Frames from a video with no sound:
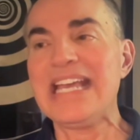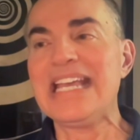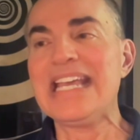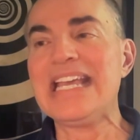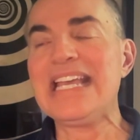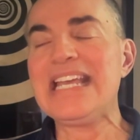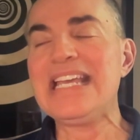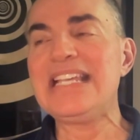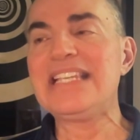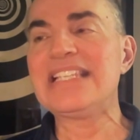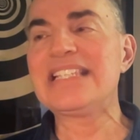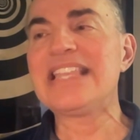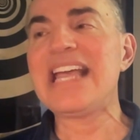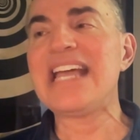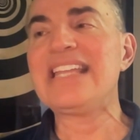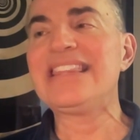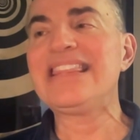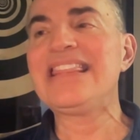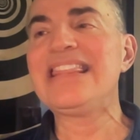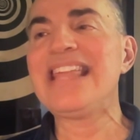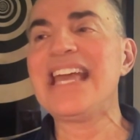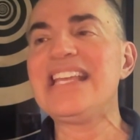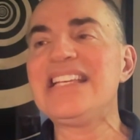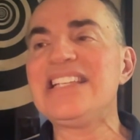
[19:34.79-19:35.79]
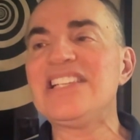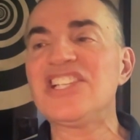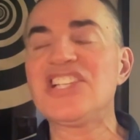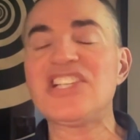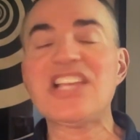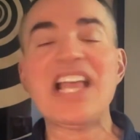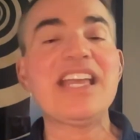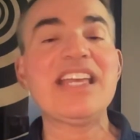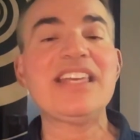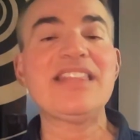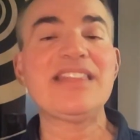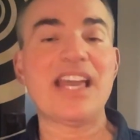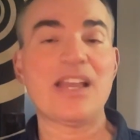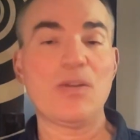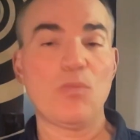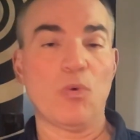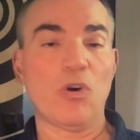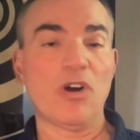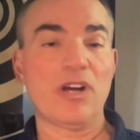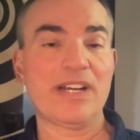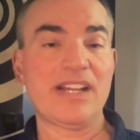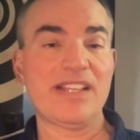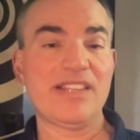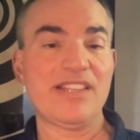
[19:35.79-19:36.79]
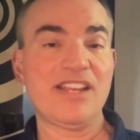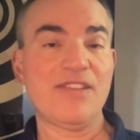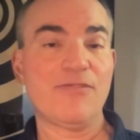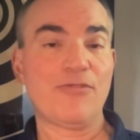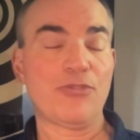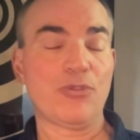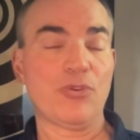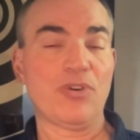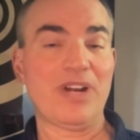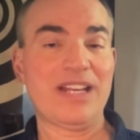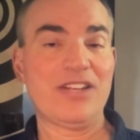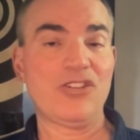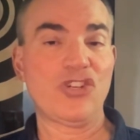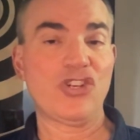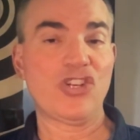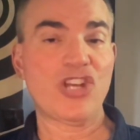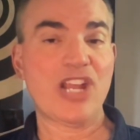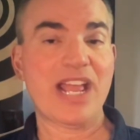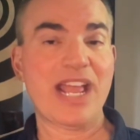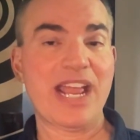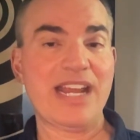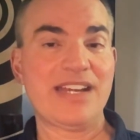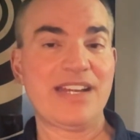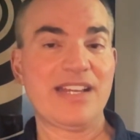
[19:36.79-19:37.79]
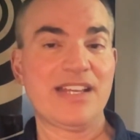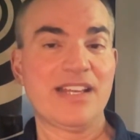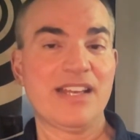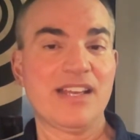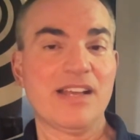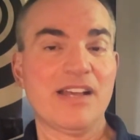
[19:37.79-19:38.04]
is that they say they want to differentiate,